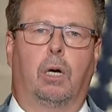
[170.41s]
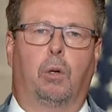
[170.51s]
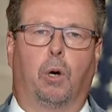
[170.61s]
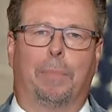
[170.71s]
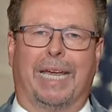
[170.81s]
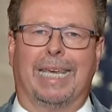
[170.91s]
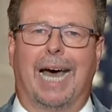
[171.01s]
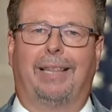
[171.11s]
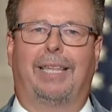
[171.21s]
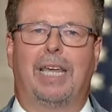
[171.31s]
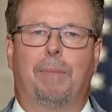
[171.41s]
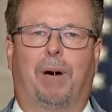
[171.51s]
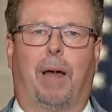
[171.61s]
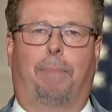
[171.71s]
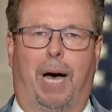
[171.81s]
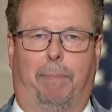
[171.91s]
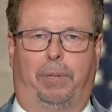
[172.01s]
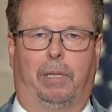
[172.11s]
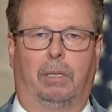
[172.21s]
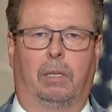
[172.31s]
who will be nothing but a
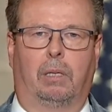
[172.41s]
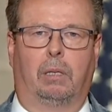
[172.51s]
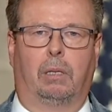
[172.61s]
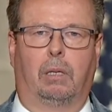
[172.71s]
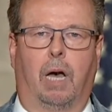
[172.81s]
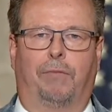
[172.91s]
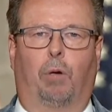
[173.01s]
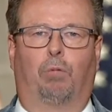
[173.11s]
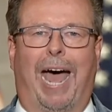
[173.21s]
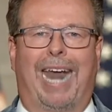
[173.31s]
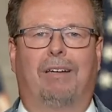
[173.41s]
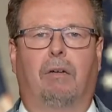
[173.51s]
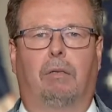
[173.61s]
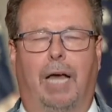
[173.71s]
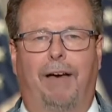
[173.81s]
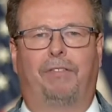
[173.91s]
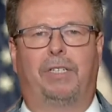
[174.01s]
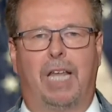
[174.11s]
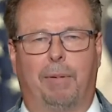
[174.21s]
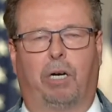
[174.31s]
puppet of the radical left
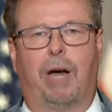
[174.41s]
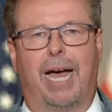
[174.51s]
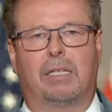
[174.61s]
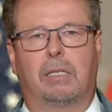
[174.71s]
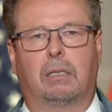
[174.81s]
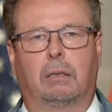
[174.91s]
Democrats.